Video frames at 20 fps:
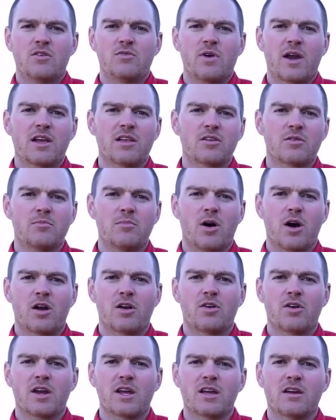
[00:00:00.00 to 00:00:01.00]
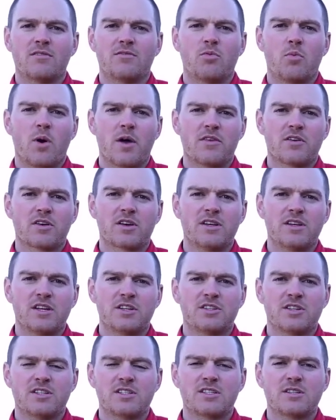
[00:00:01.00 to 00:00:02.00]
Regular monitoring of weather
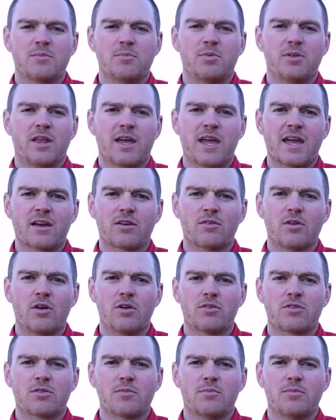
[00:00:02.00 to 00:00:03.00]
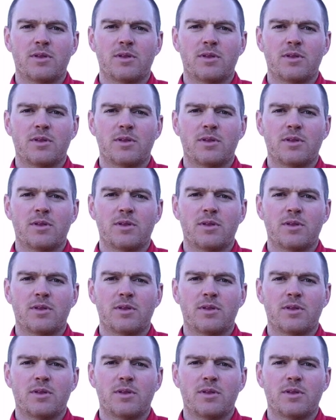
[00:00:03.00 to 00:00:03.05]
conditions, plant growth,